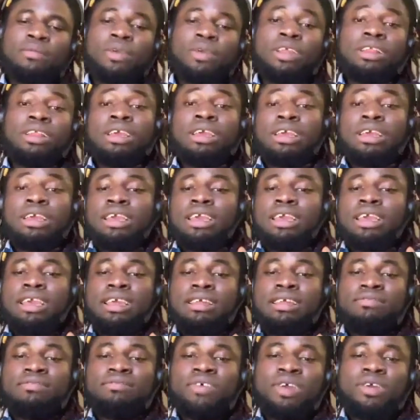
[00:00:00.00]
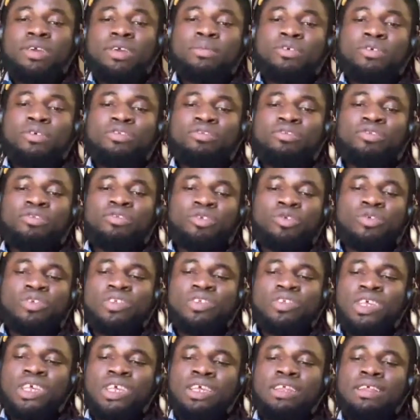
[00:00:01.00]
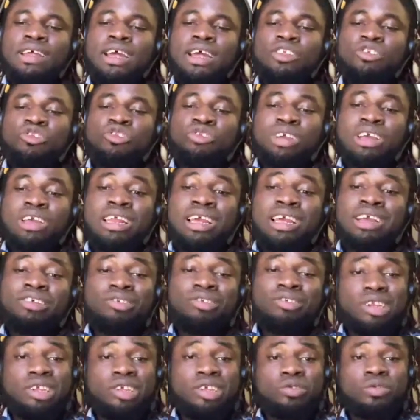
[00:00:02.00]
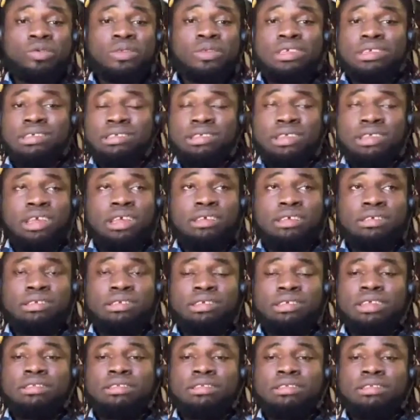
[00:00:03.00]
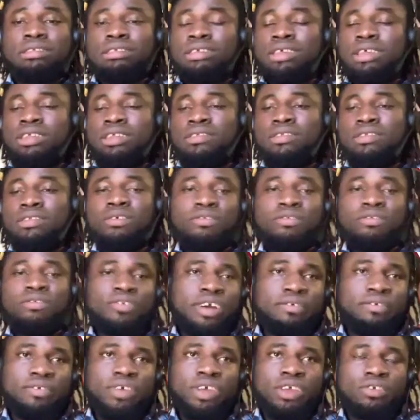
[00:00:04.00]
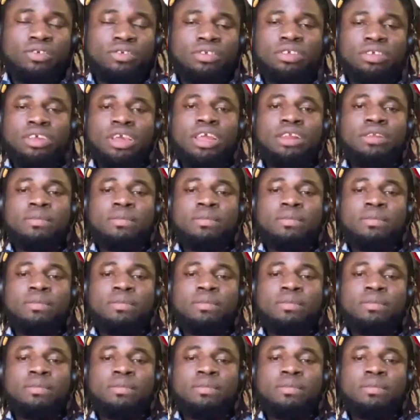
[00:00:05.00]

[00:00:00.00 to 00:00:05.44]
I mean, it's very beautiful to see that you can actually do these things. It's not far-fetched.